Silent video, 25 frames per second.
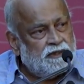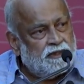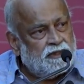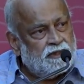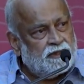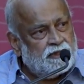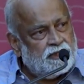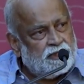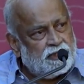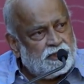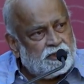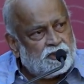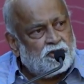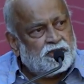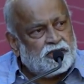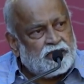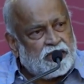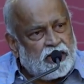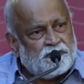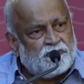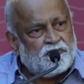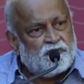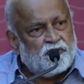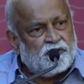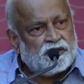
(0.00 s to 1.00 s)
this or
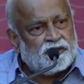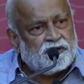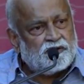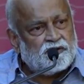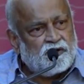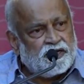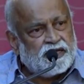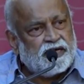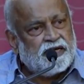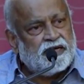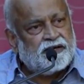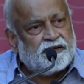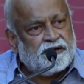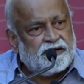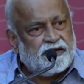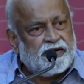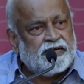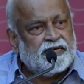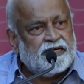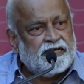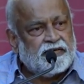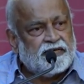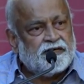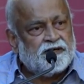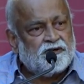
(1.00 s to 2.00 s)
that book is not yet
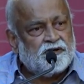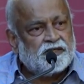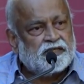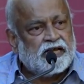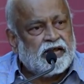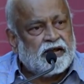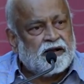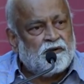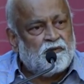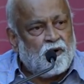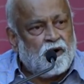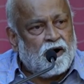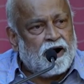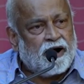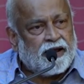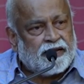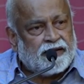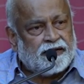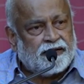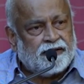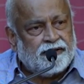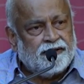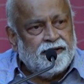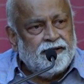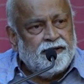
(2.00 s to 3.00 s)
ready. It's like
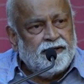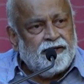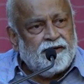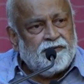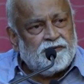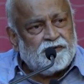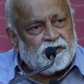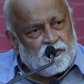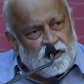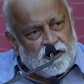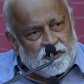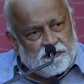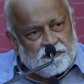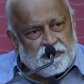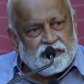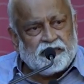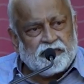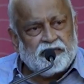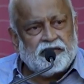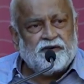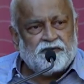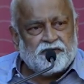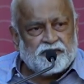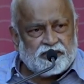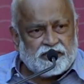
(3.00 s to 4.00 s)
wine. If it's not been
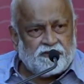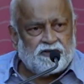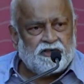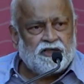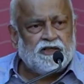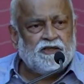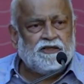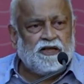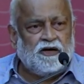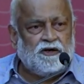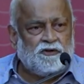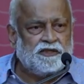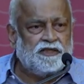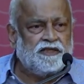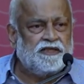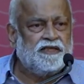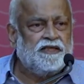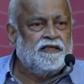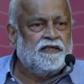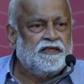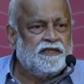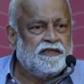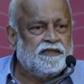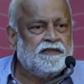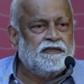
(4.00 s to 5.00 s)
there for several thousand
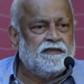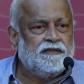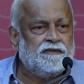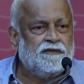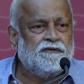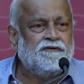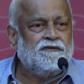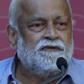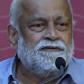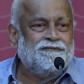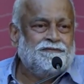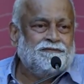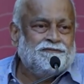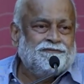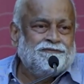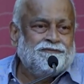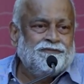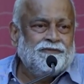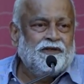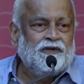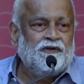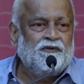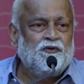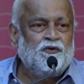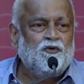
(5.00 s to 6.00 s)
years,
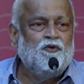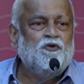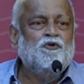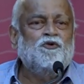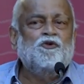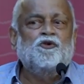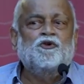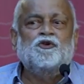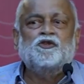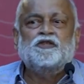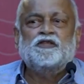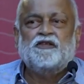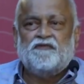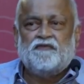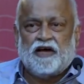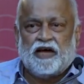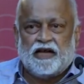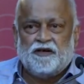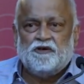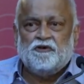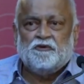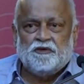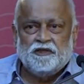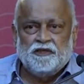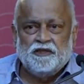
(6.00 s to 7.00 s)
who knows the
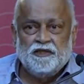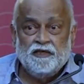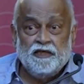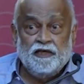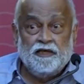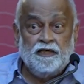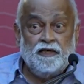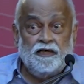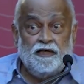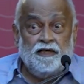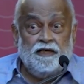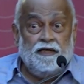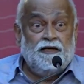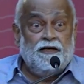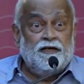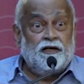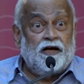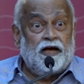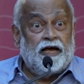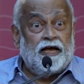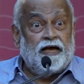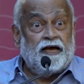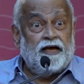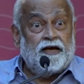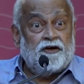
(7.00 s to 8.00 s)
value?
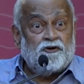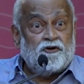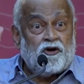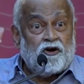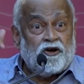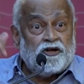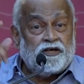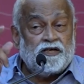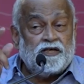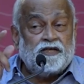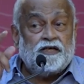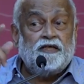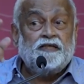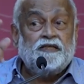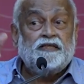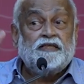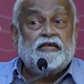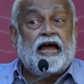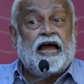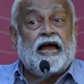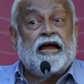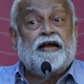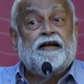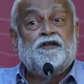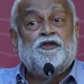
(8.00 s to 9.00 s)
Herodotus
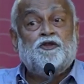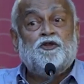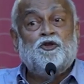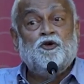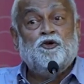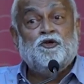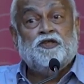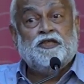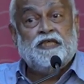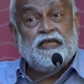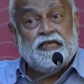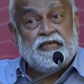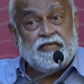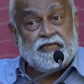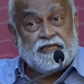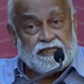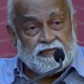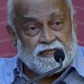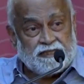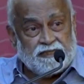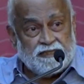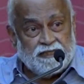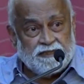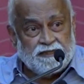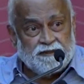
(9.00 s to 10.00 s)
and
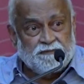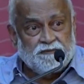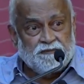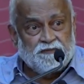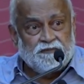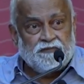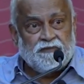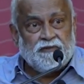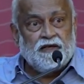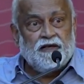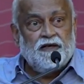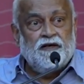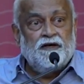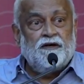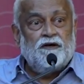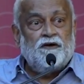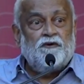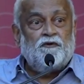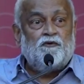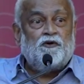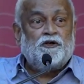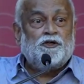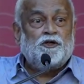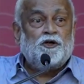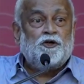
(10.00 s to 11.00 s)
Thucydides
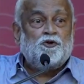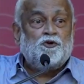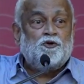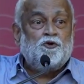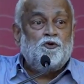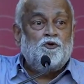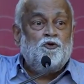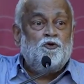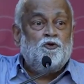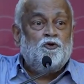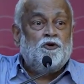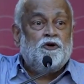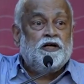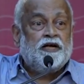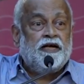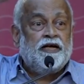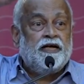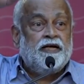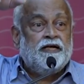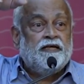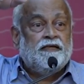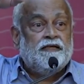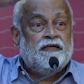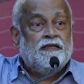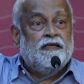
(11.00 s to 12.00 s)
were the two
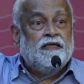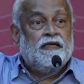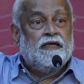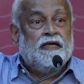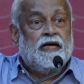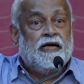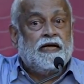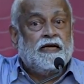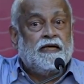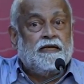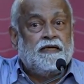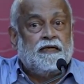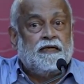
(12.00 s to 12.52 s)
great, like